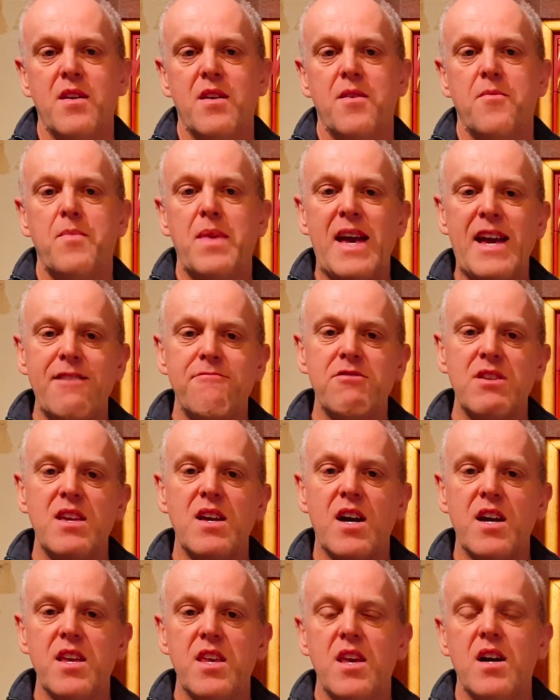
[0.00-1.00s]
Mary,
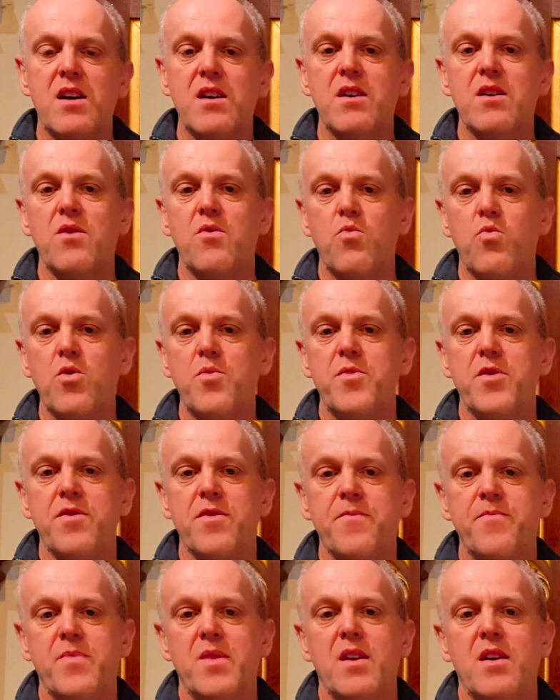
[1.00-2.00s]
a young
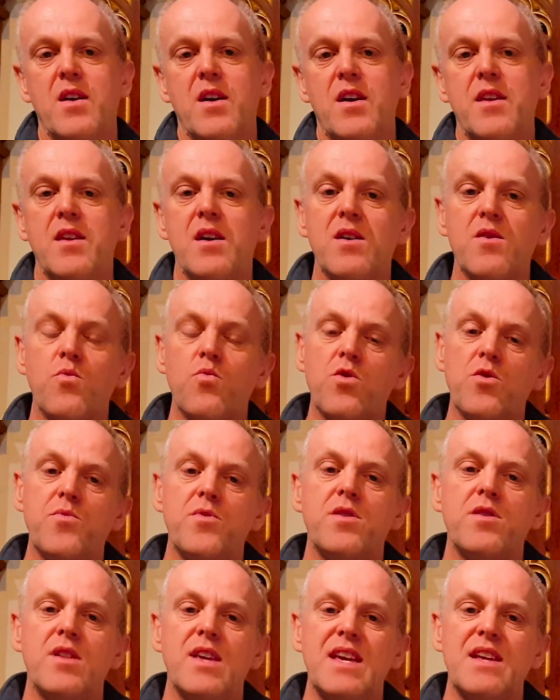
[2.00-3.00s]

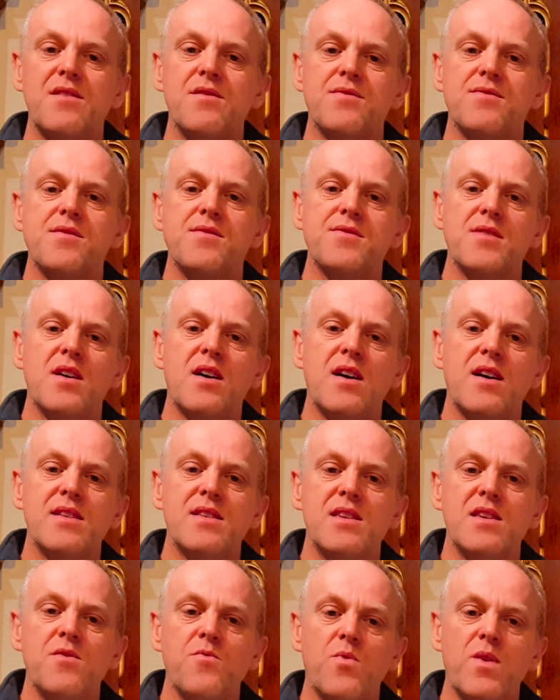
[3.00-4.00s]
woman in a
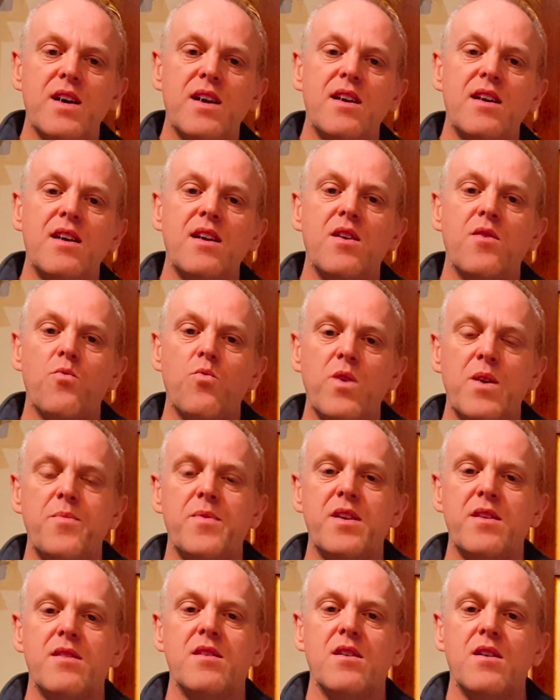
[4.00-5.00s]
society where
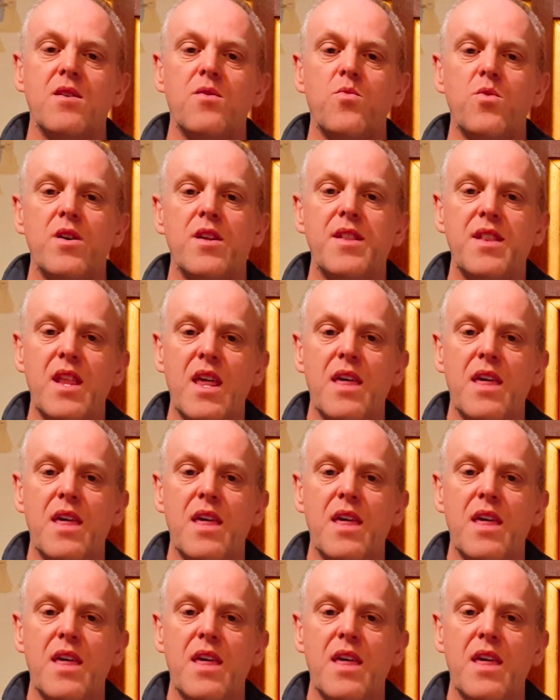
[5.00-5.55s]
women were